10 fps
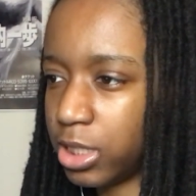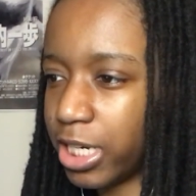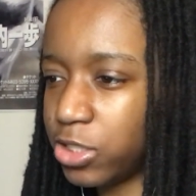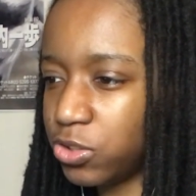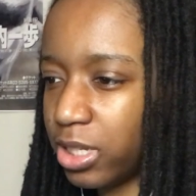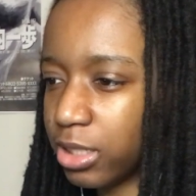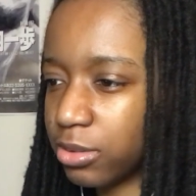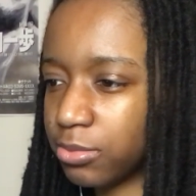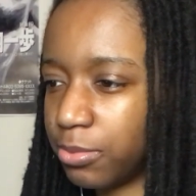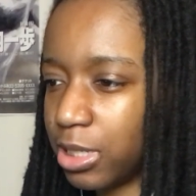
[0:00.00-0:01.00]
Can't you
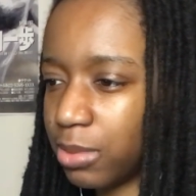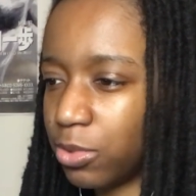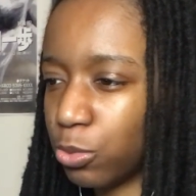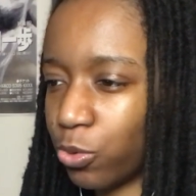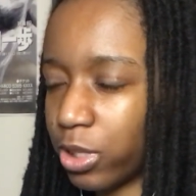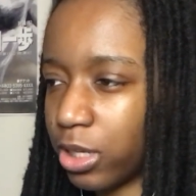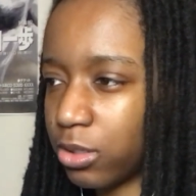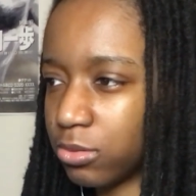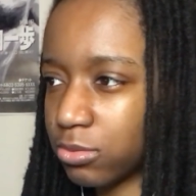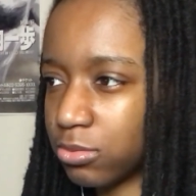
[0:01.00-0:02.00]
like make him look more
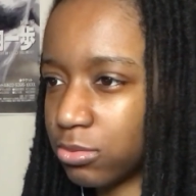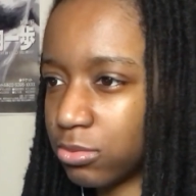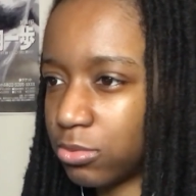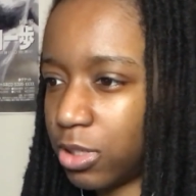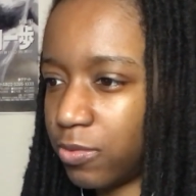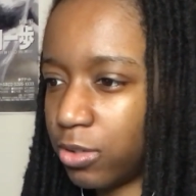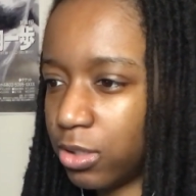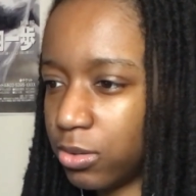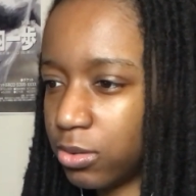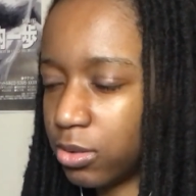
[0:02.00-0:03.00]
like one of
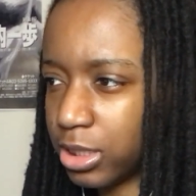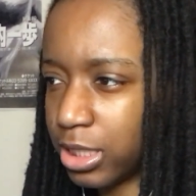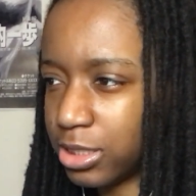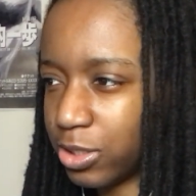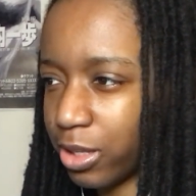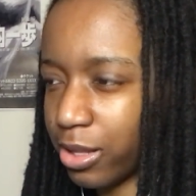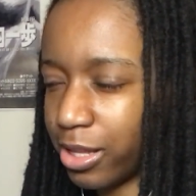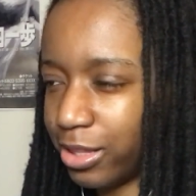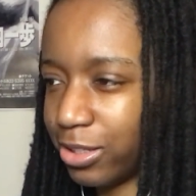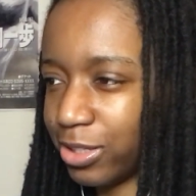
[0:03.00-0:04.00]
you? kids
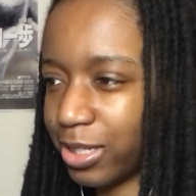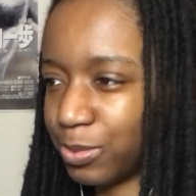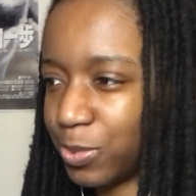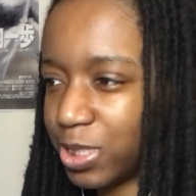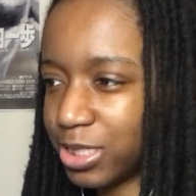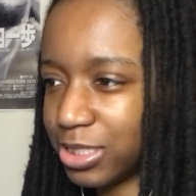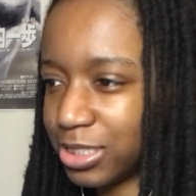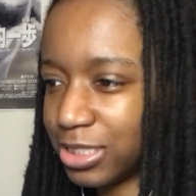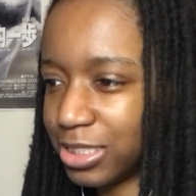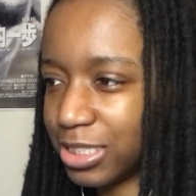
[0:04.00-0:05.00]
look, look like the bullies
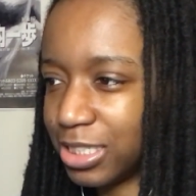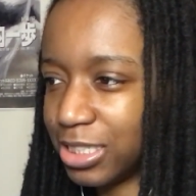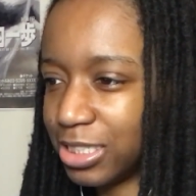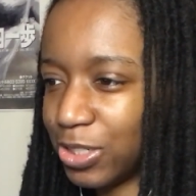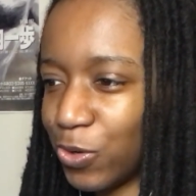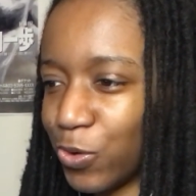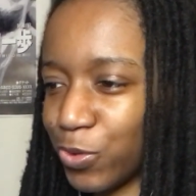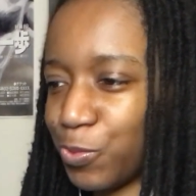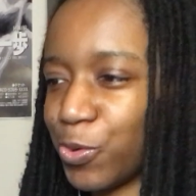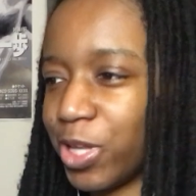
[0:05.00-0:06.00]

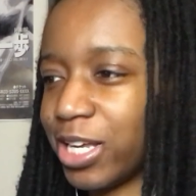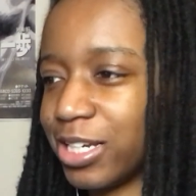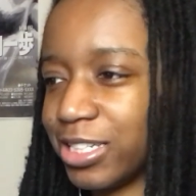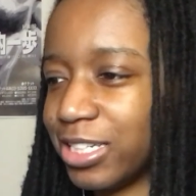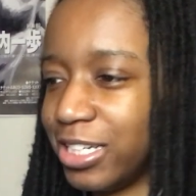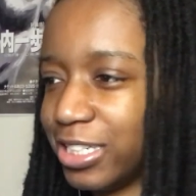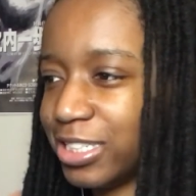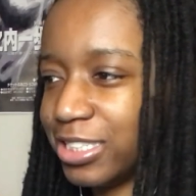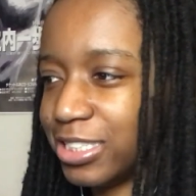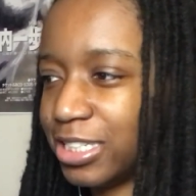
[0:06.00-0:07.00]
or more like a, a
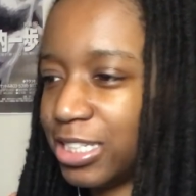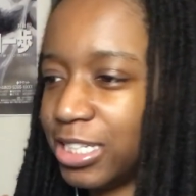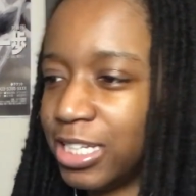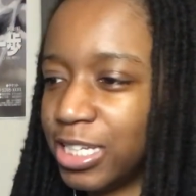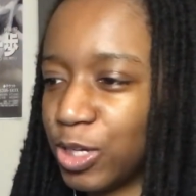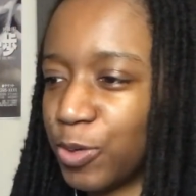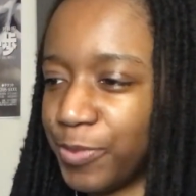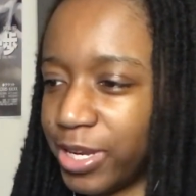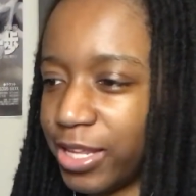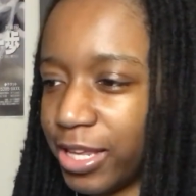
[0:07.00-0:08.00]

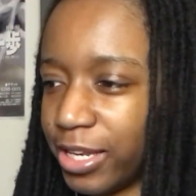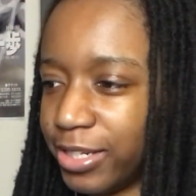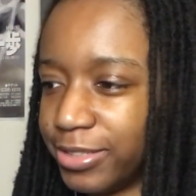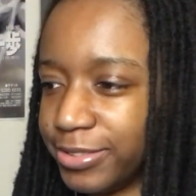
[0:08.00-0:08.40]
committee that